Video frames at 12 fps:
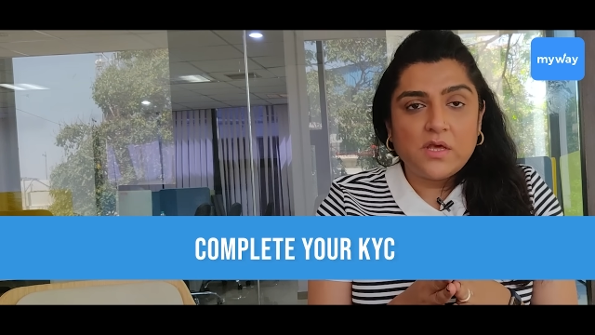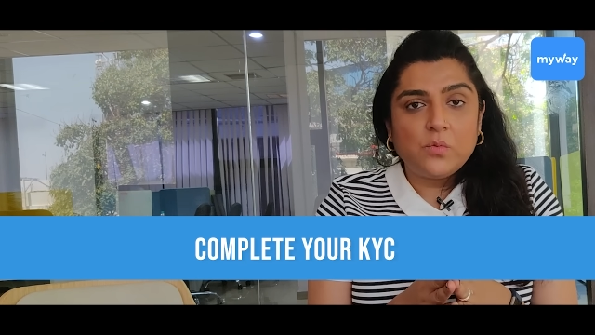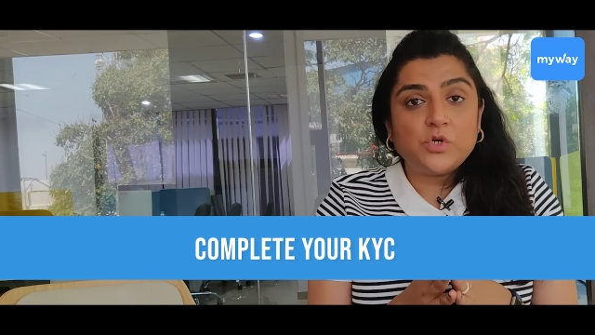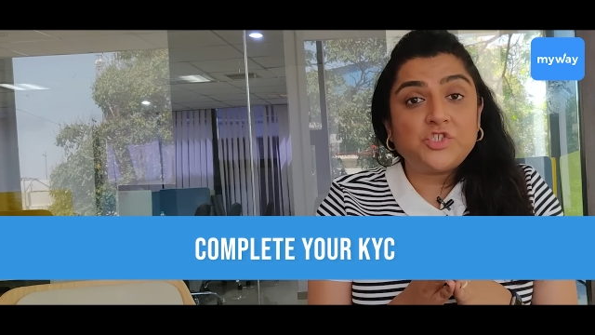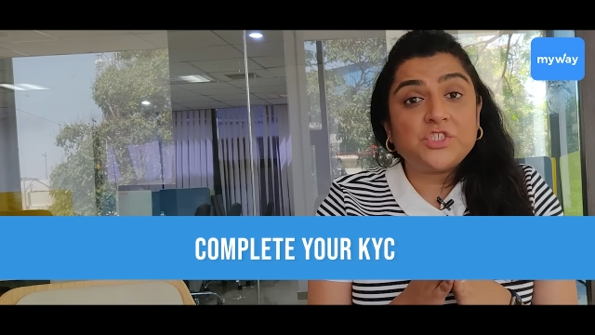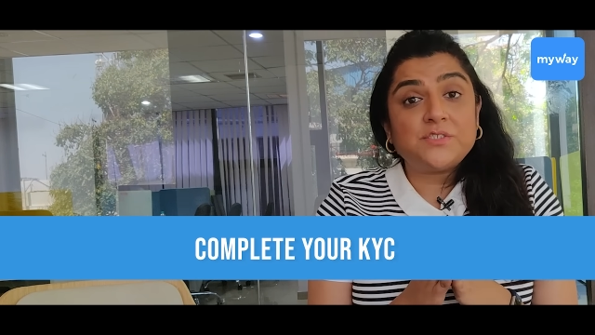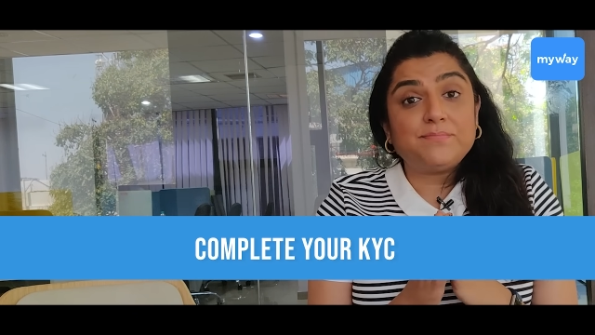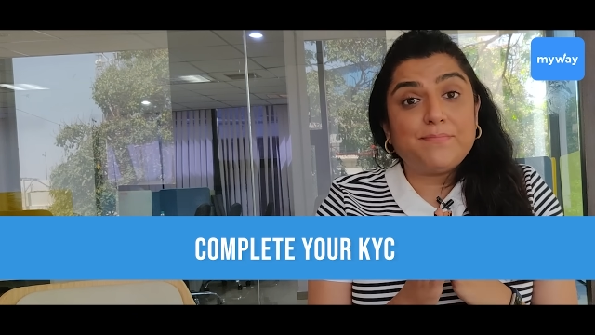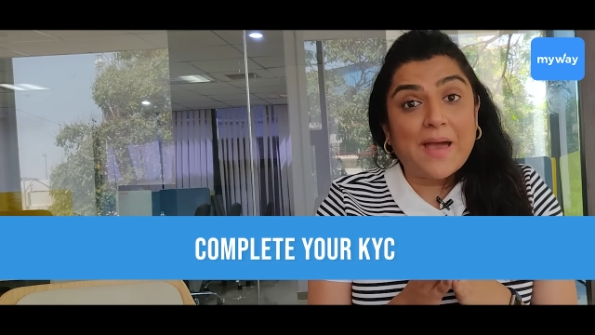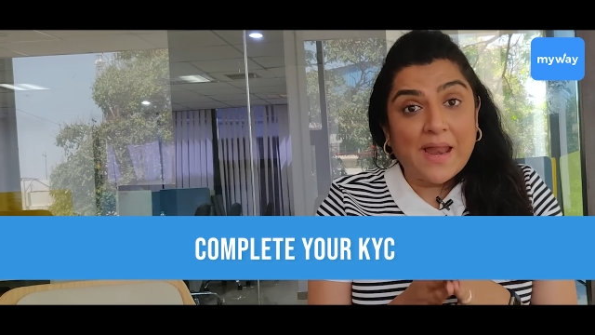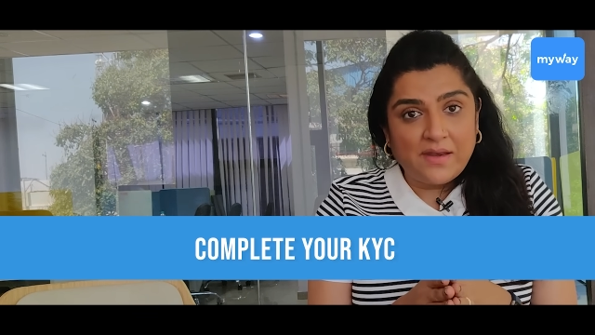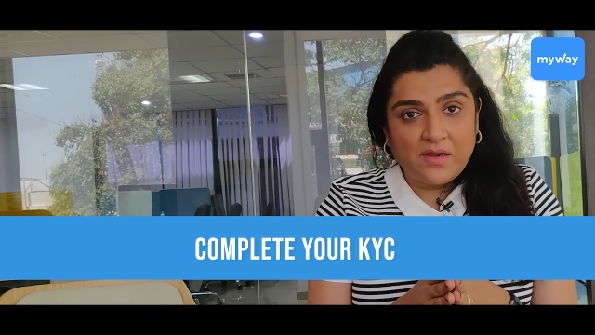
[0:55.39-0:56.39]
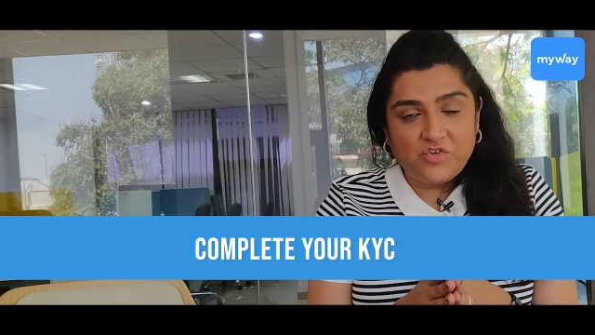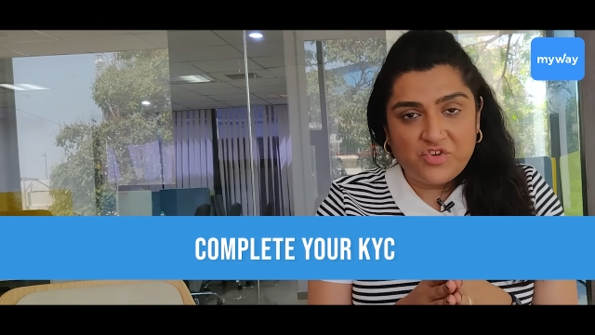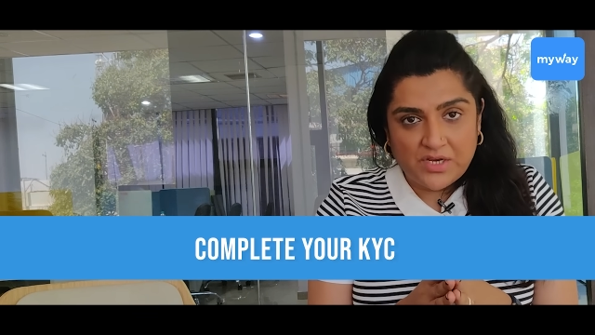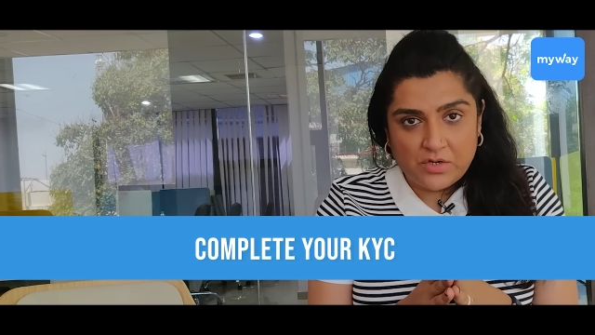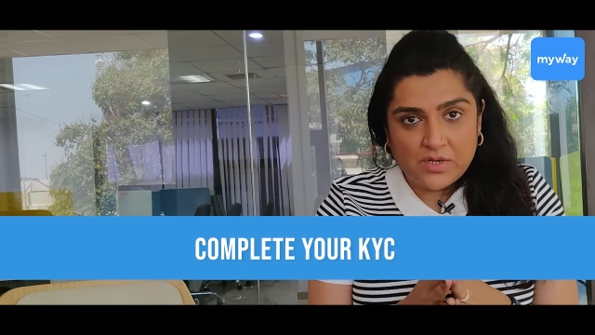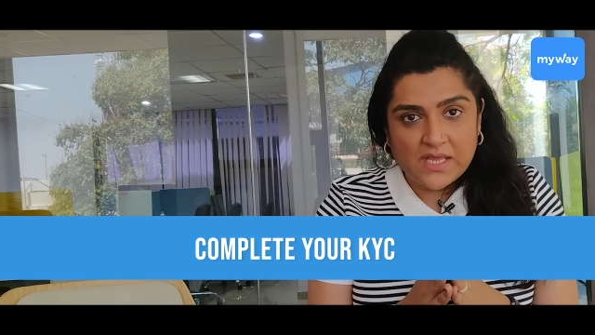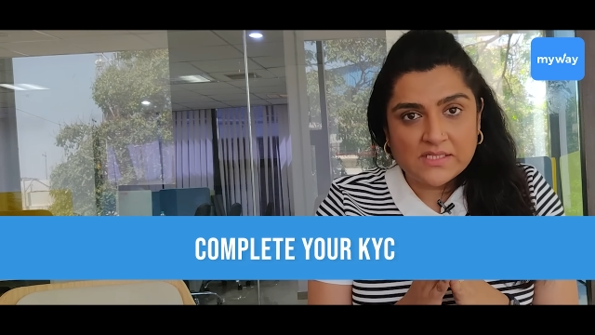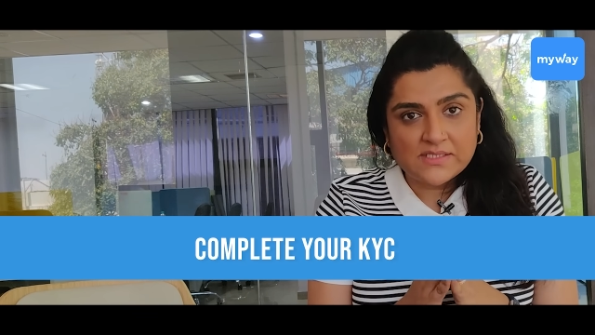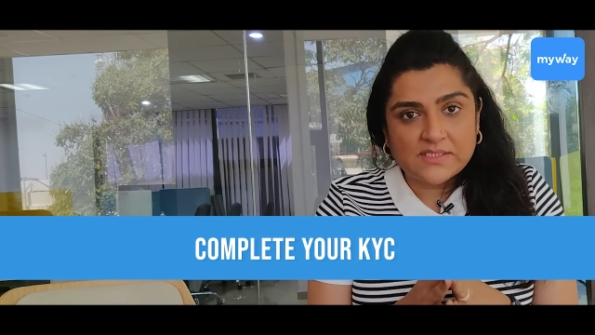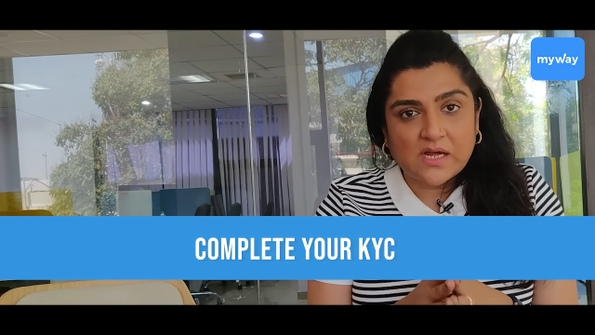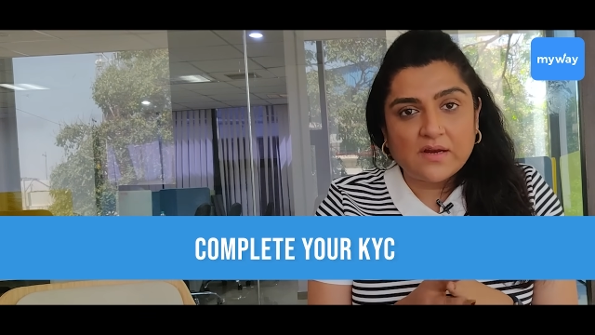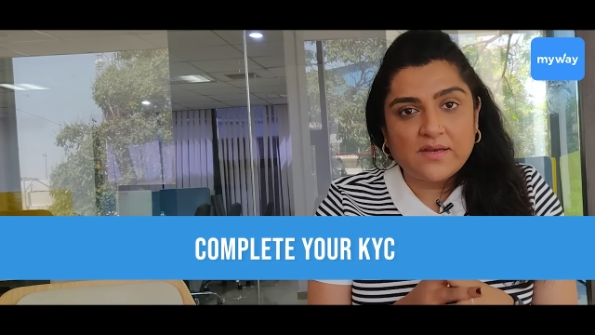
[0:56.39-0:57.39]
which is mandatory to get
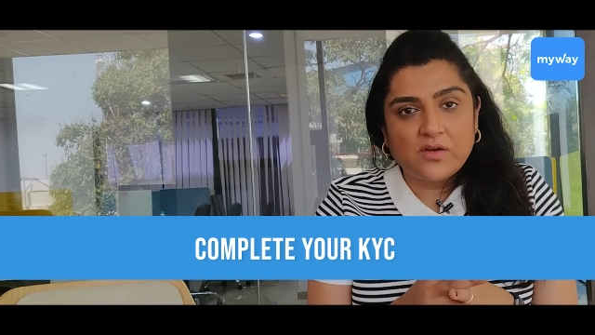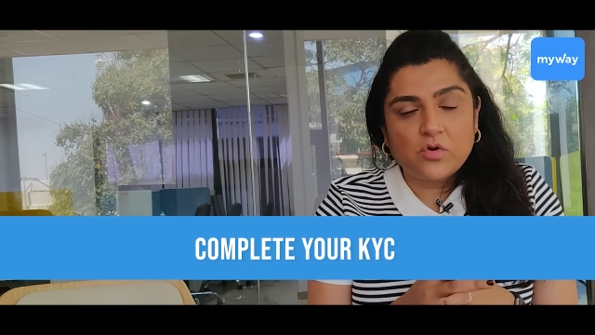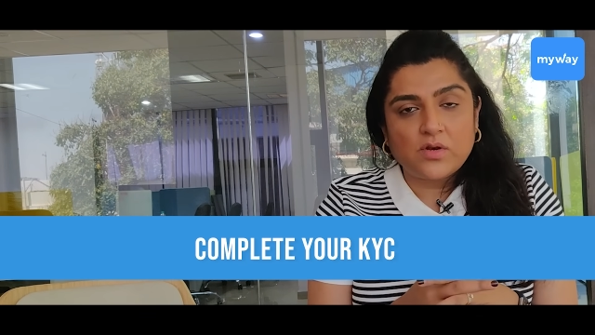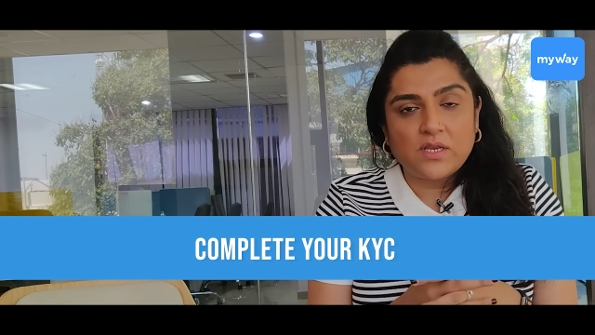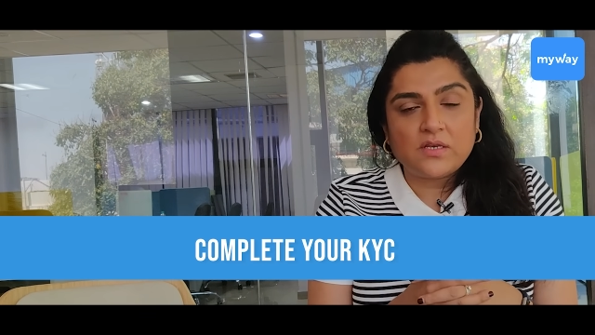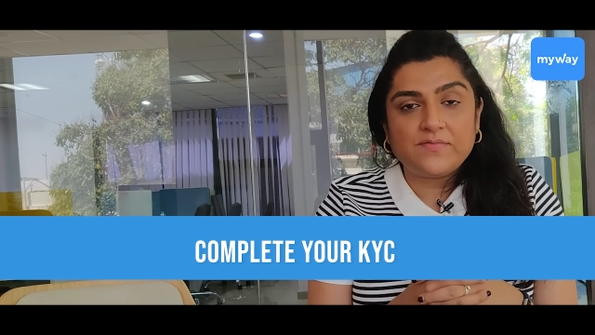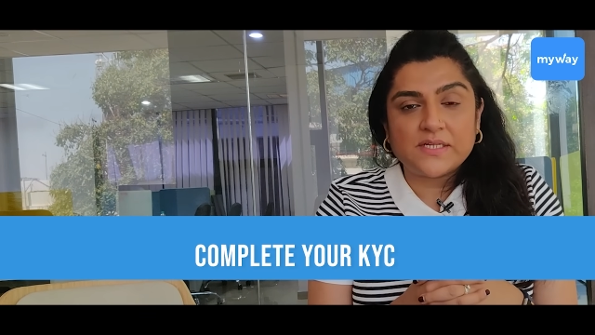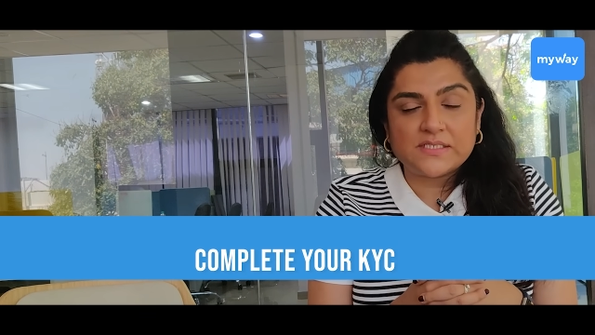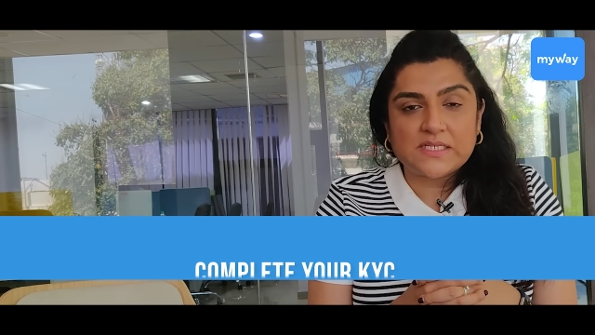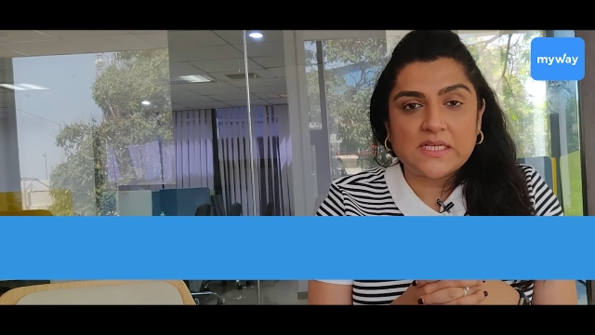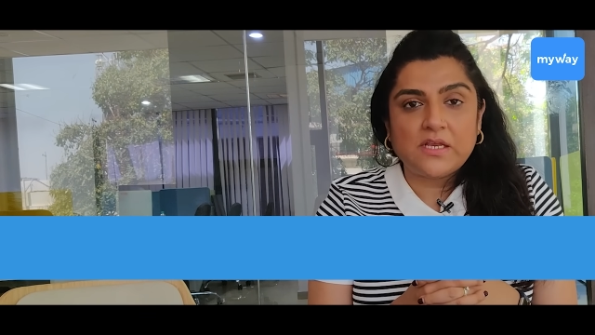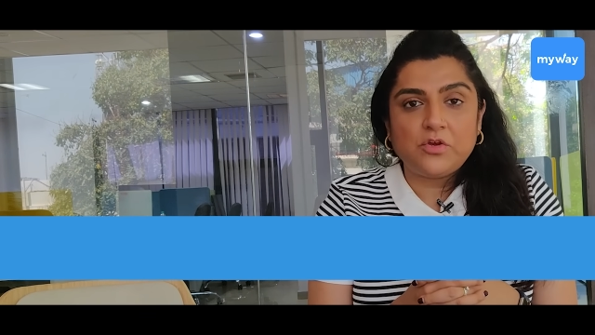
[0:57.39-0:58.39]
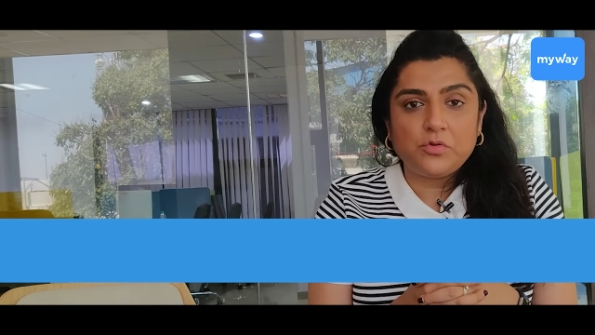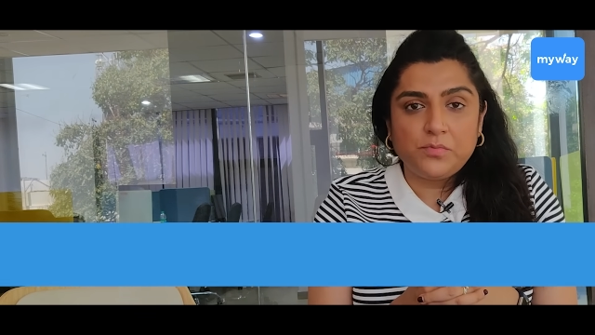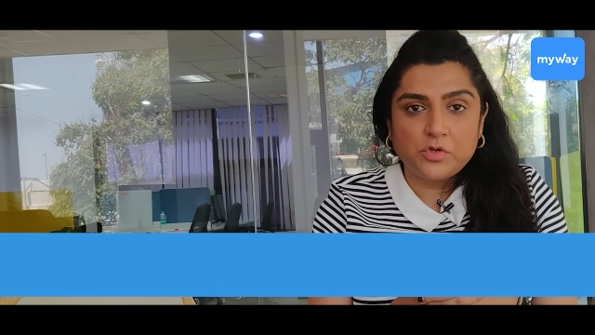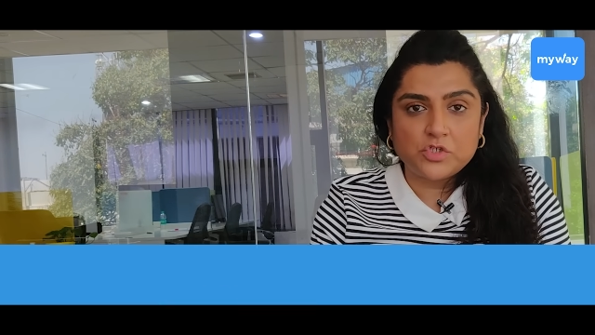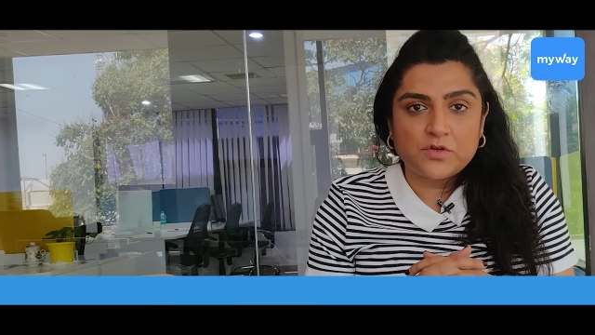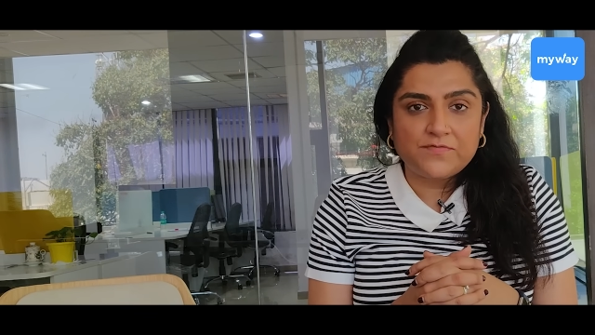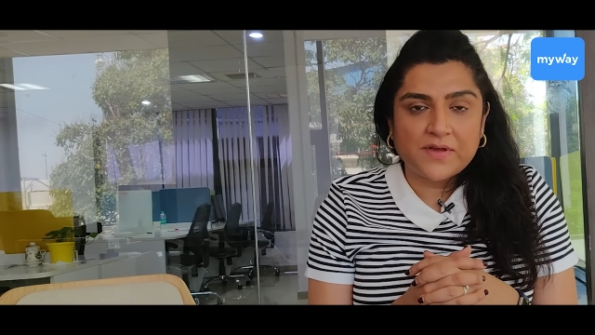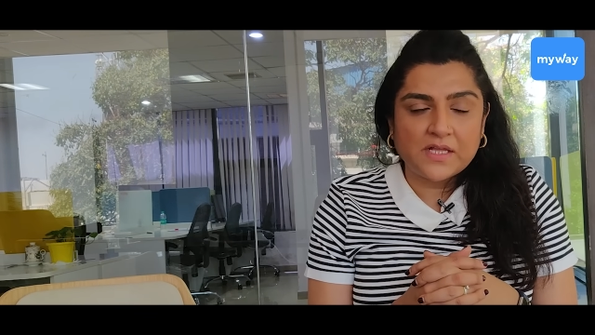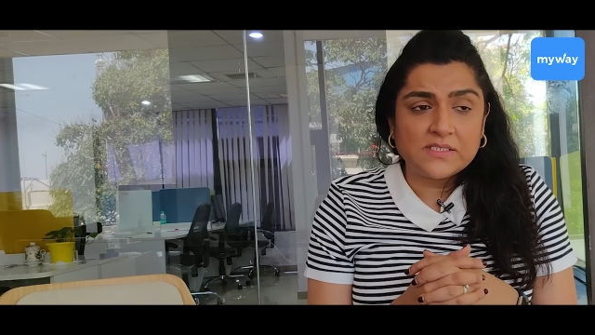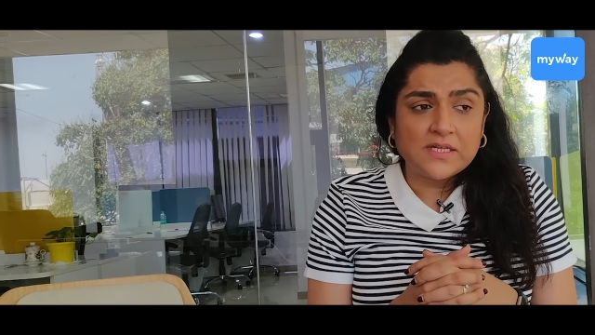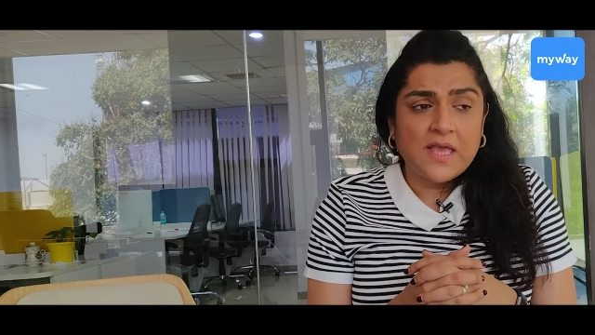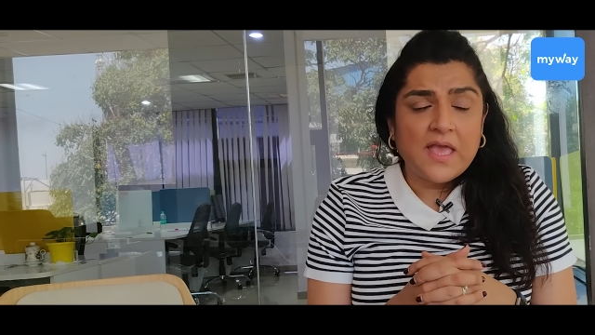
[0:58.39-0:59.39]
started on investing into mutual funds,